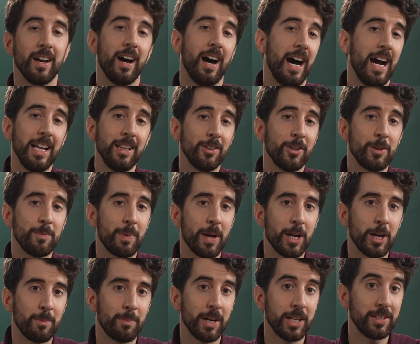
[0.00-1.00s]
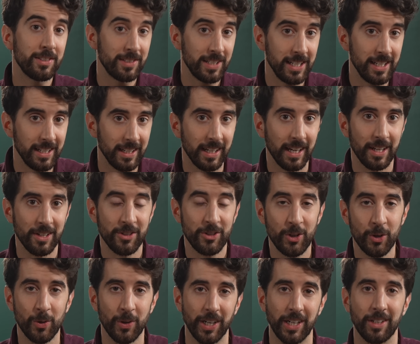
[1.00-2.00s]
I learn better by seeing and
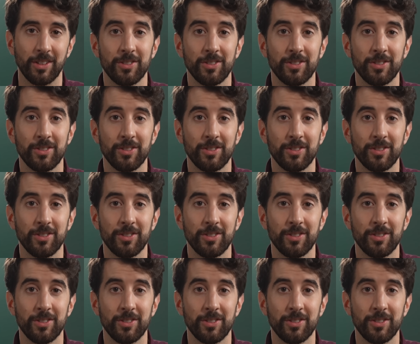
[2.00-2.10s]
doing.